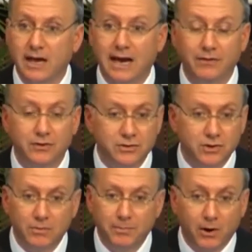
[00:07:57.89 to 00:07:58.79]
and there's
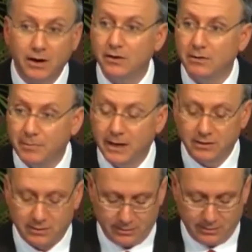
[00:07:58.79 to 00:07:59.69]
no partner
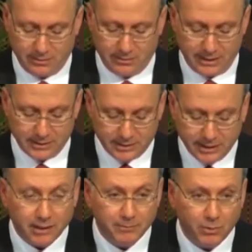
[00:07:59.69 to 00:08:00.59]
better than
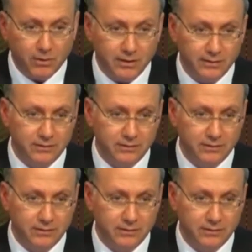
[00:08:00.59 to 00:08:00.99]
Singapore